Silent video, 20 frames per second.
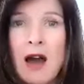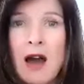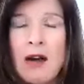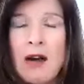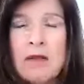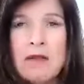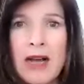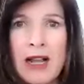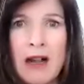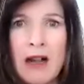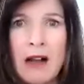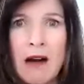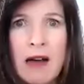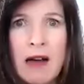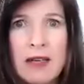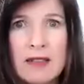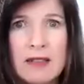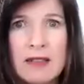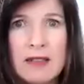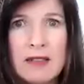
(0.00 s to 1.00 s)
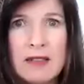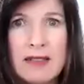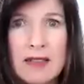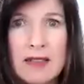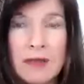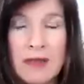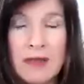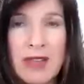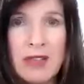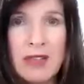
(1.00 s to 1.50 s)
oh my God, is there
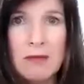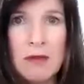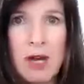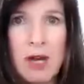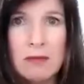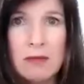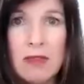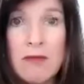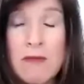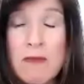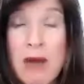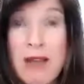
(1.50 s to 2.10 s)
something wrong with